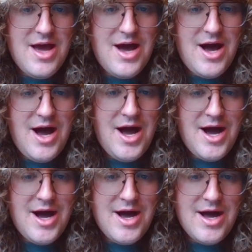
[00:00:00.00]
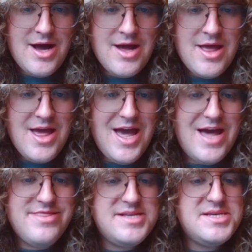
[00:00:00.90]

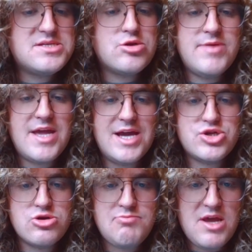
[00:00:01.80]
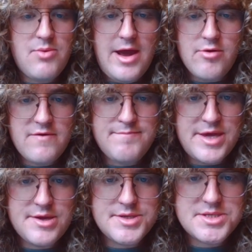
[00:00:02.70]
And this is something I should be aware of
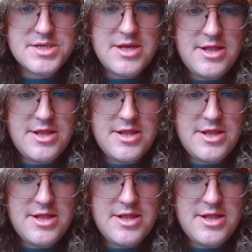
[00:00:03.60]
because